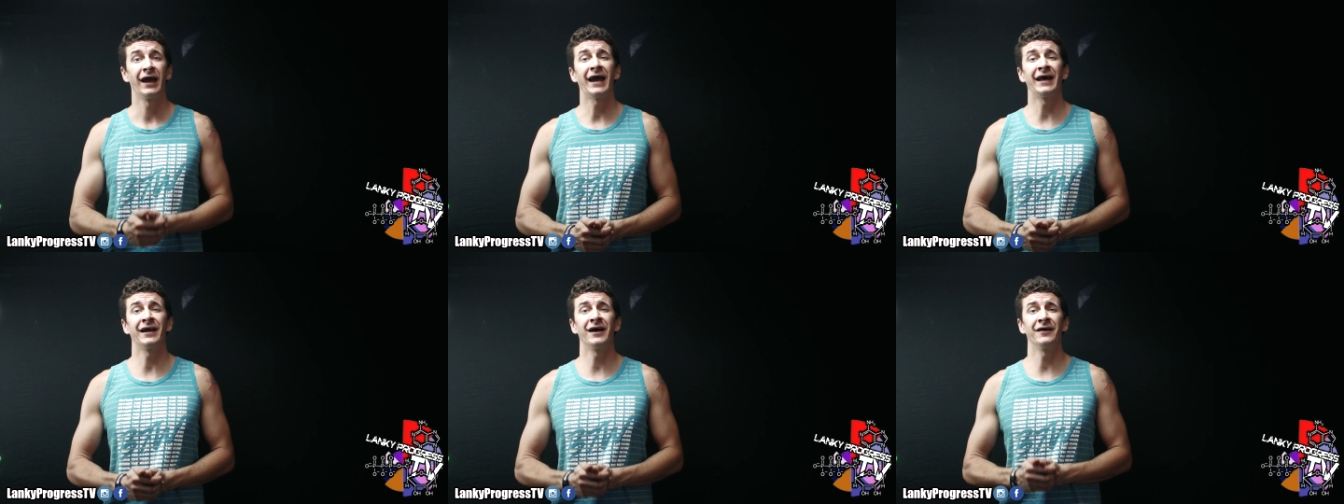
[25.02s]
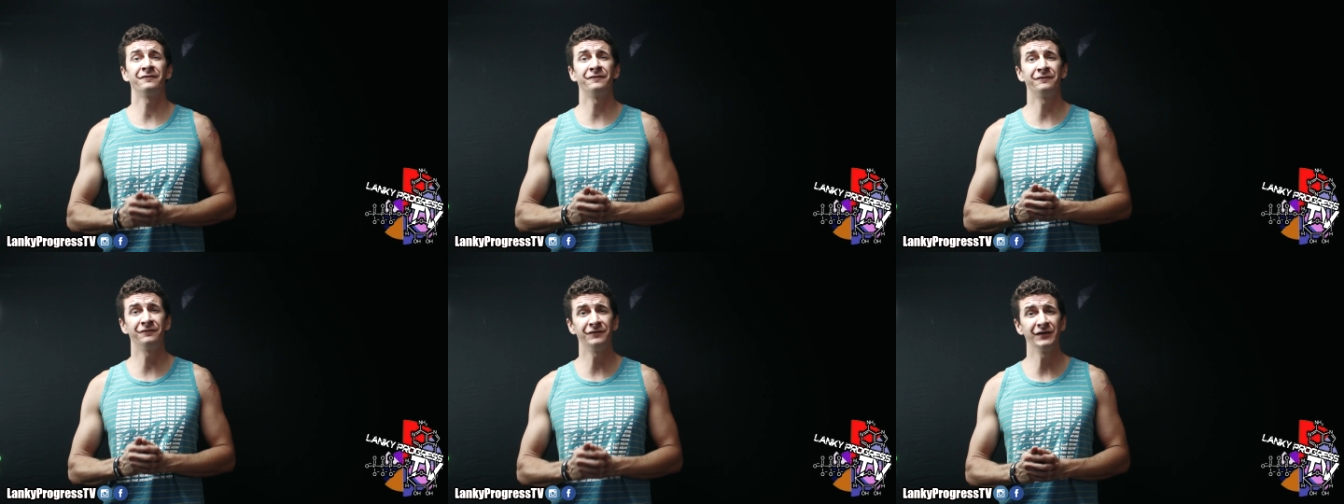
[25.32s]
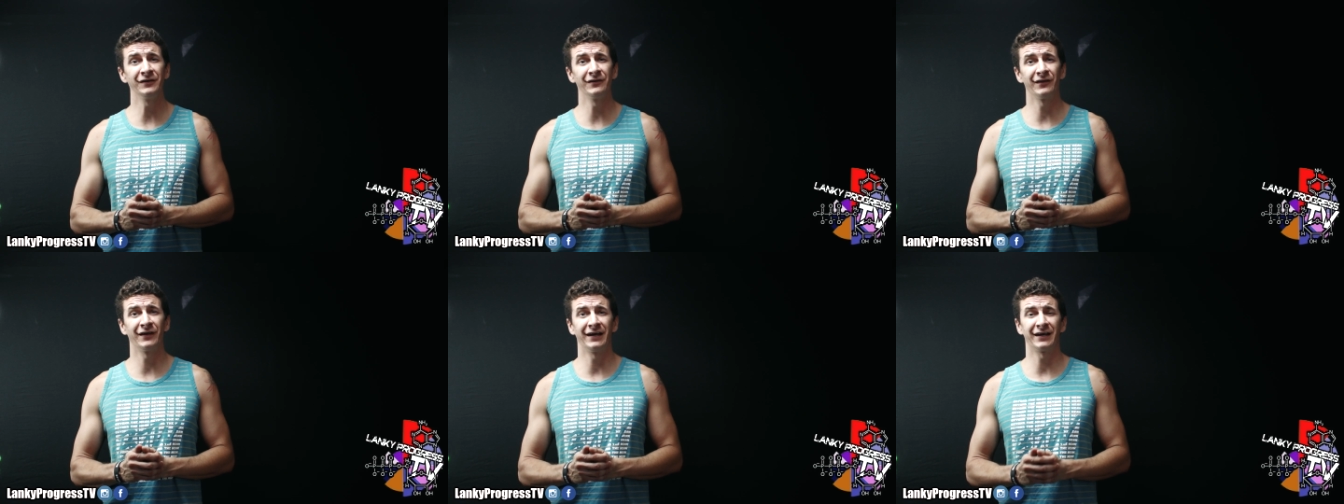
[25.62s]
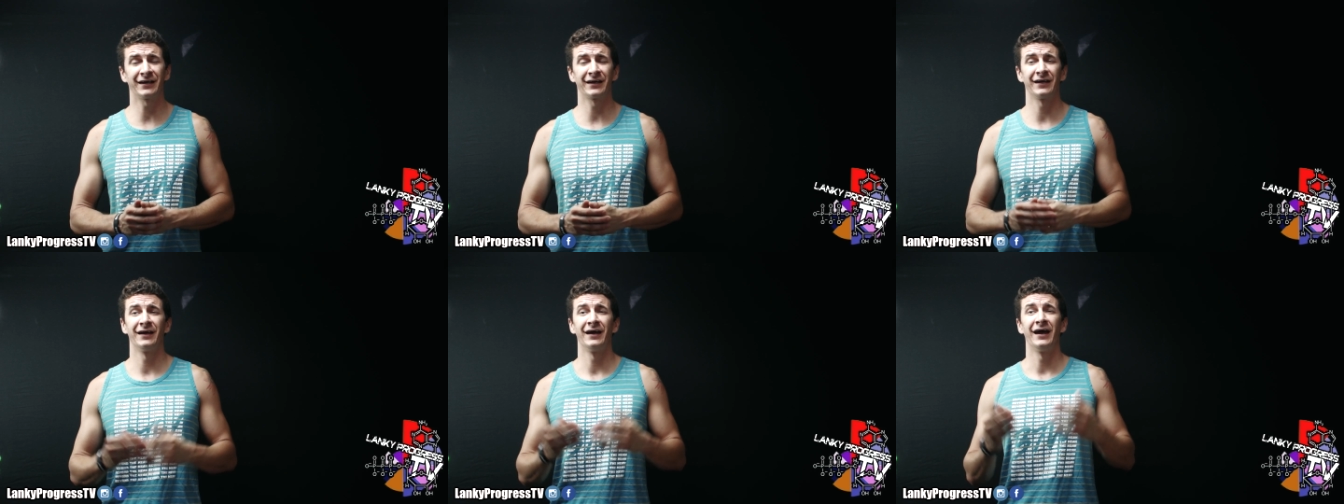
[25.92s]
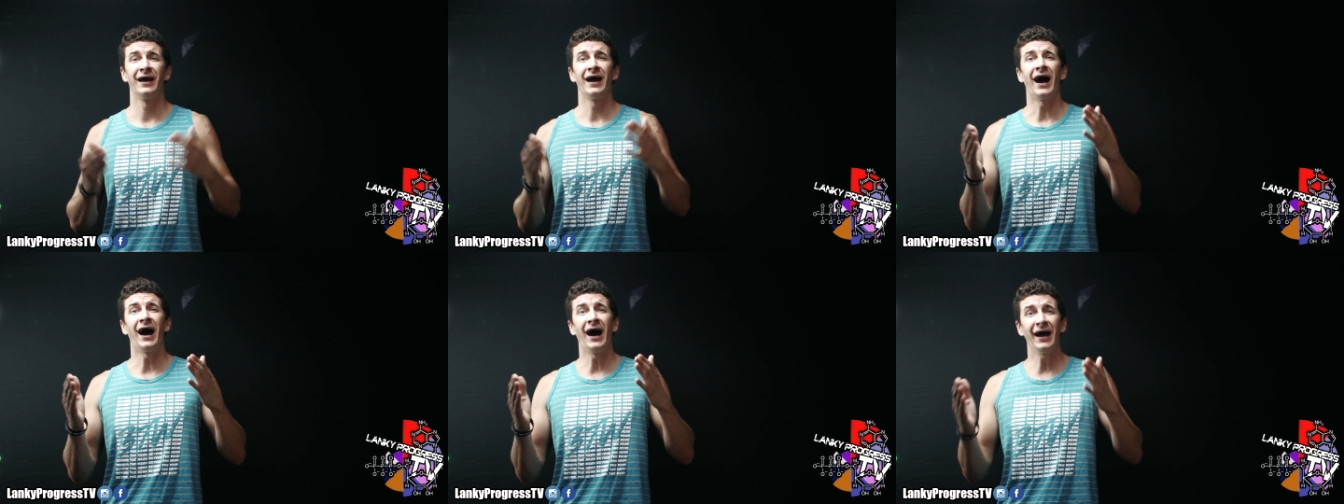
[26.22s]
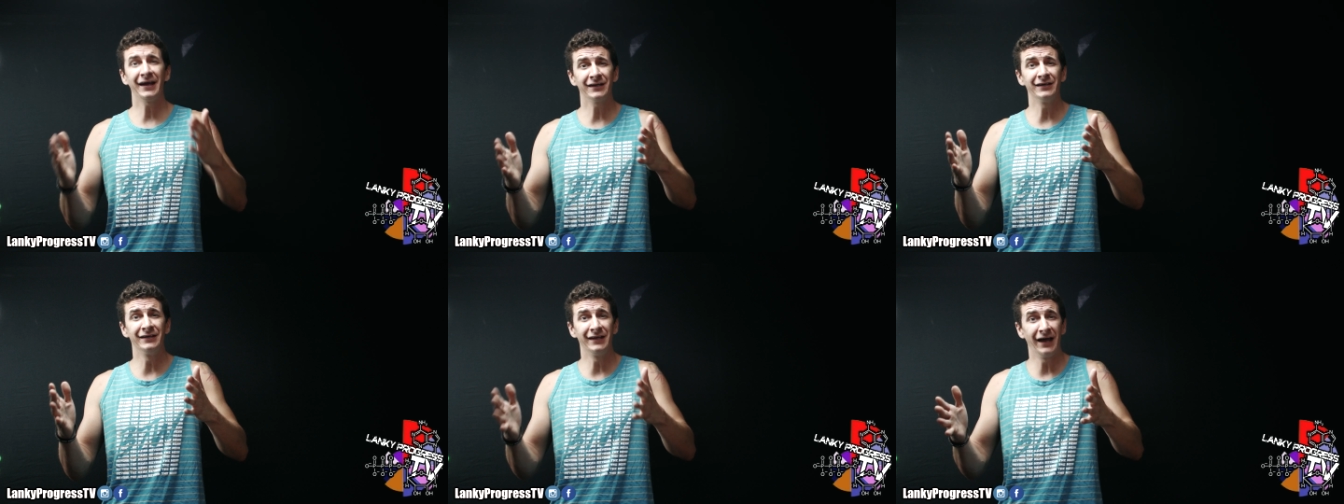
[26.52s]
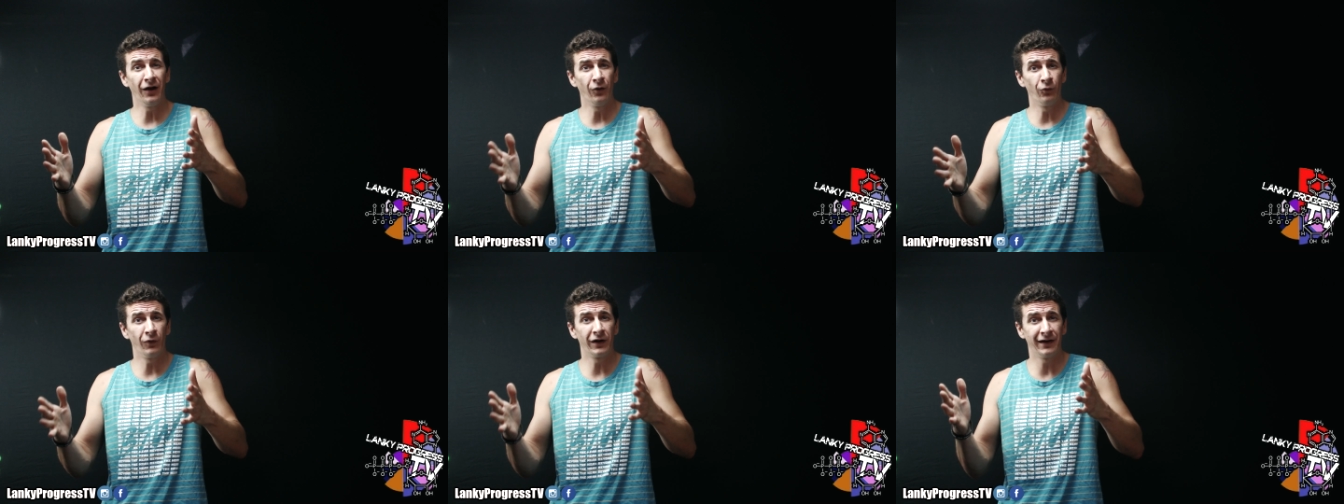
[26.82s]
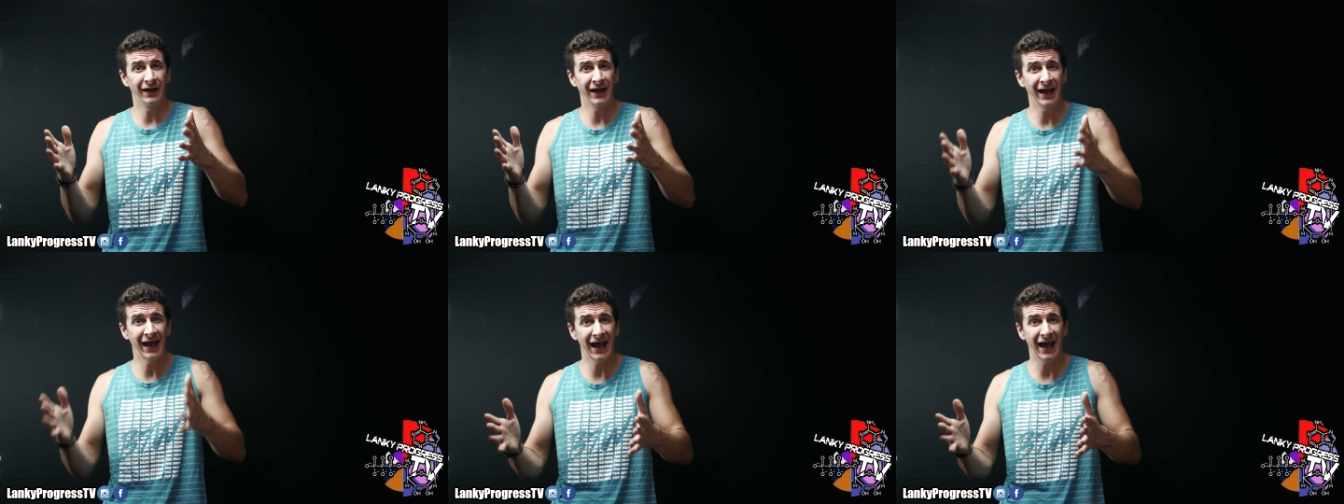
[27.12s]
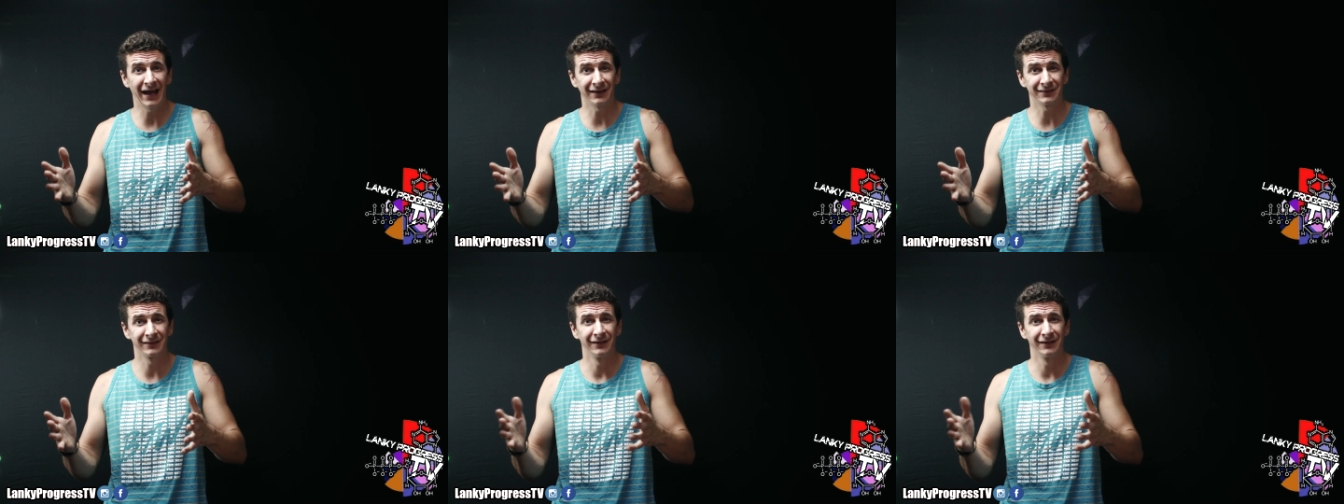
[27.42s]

and I feel like I can now wear a hat.